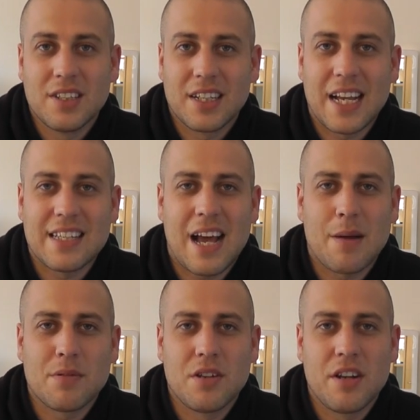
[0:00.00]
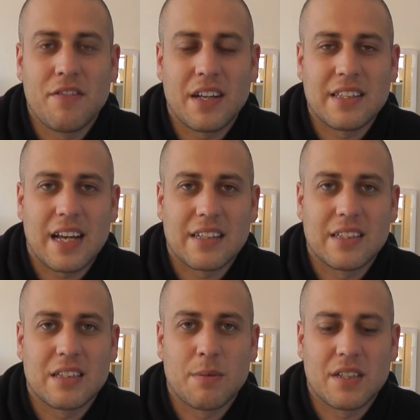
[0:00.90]
So that is absolutely
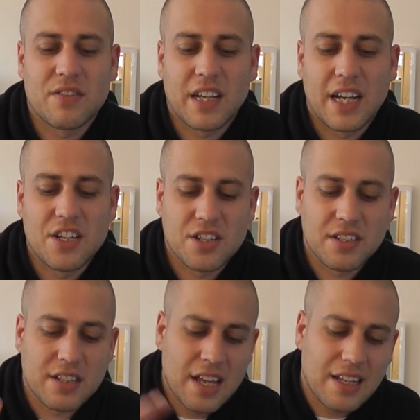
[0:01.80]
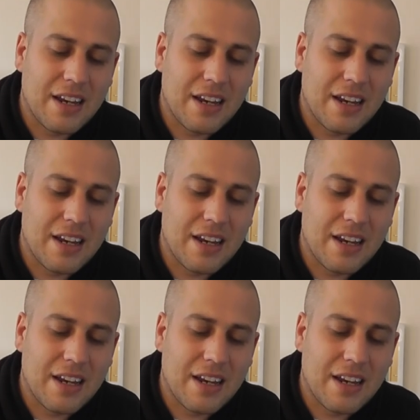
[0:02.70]
fantastic specifications.